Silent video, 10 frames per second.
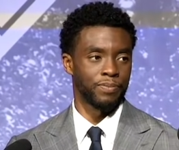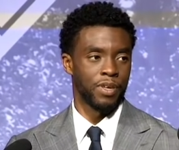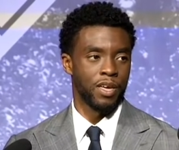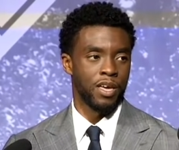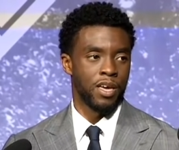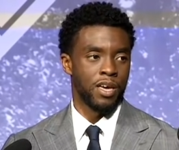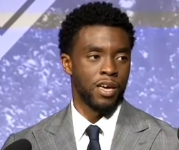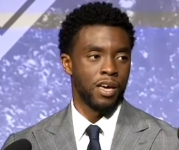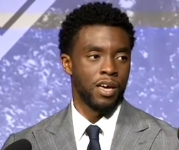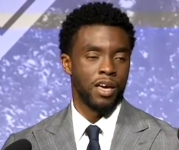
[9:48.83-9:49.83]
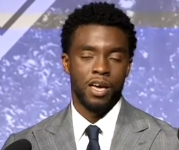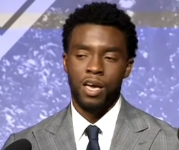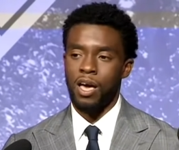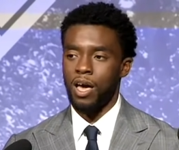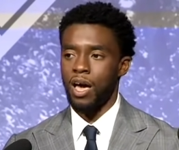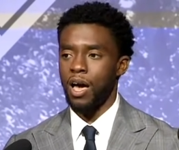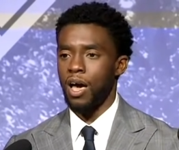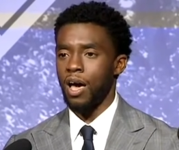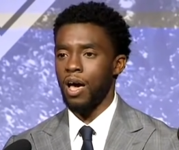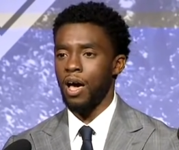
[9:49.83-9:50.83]

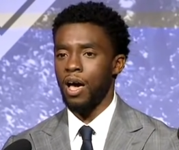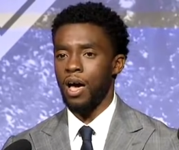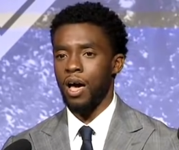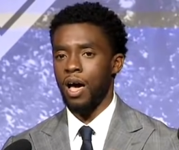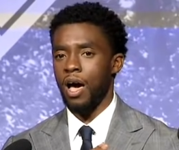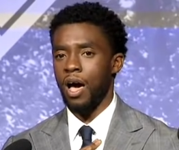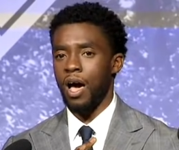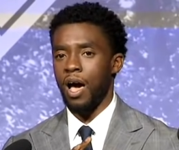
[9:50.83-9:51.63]
(no one is talking)